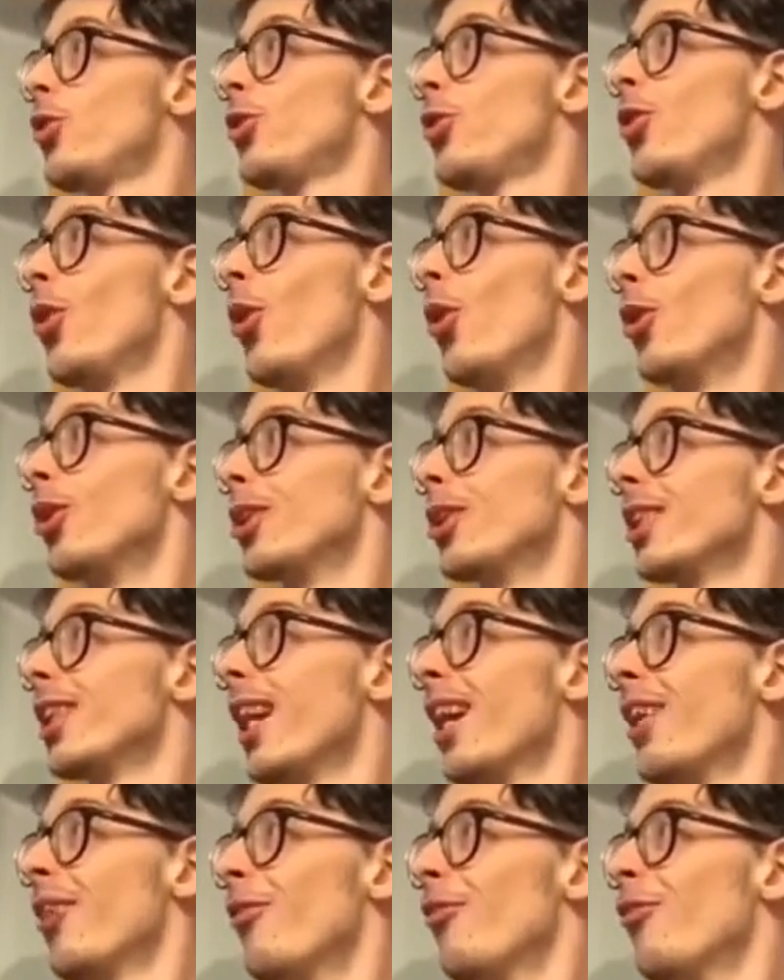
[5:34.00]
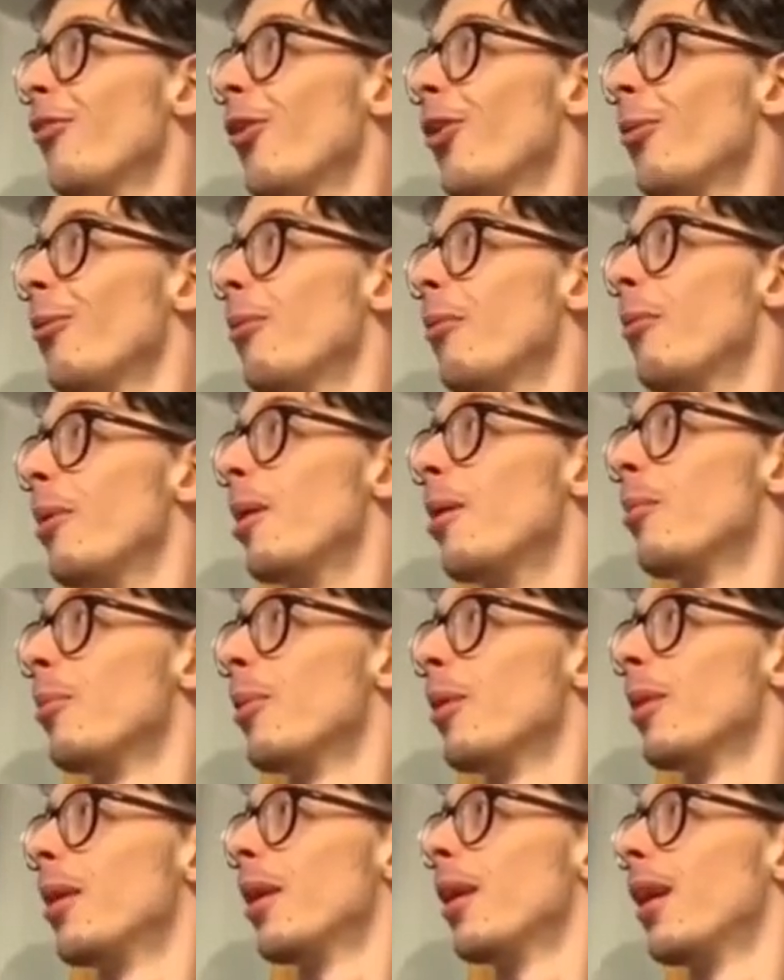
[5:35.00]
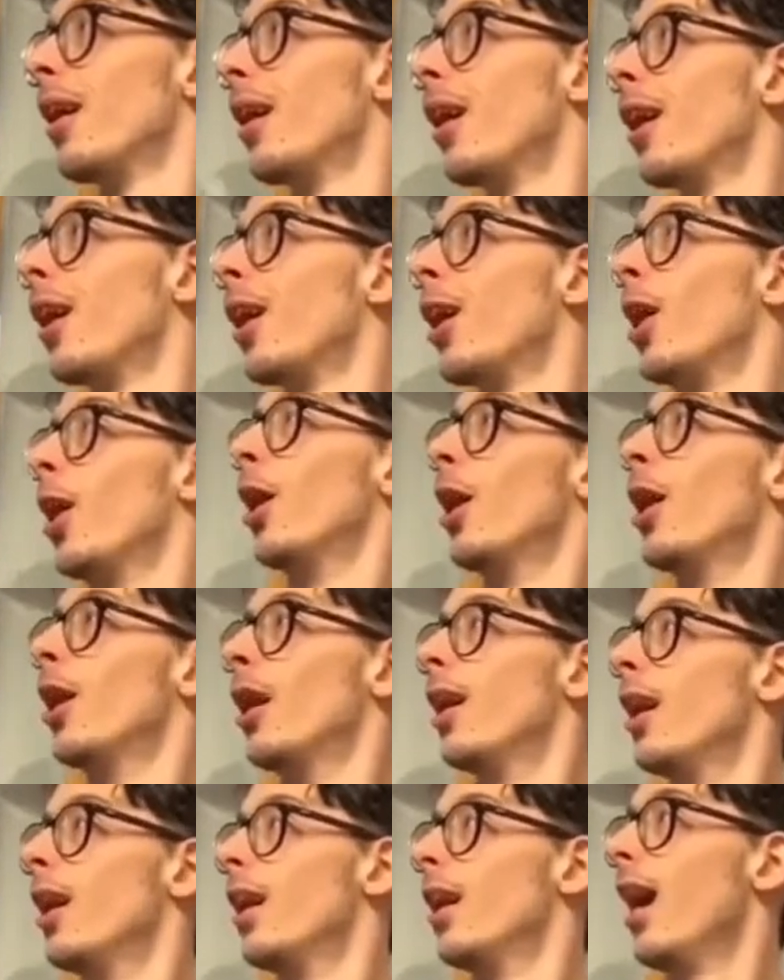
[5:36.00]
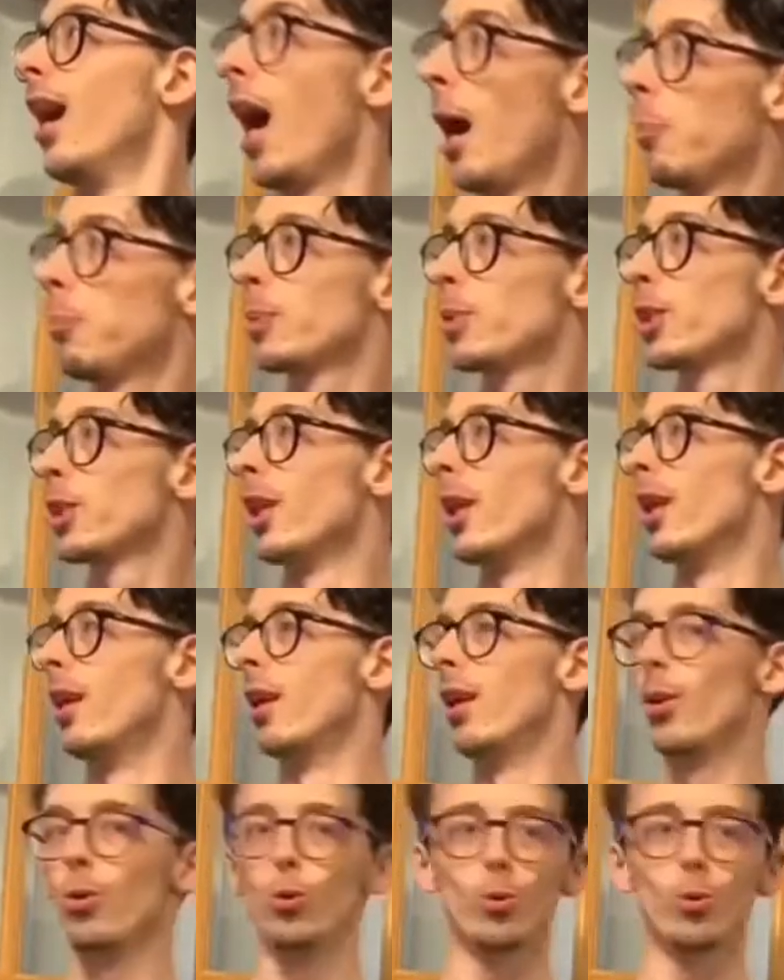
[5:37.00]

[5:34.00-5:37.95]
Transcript: Dogs, can I follow them up? Absolutely.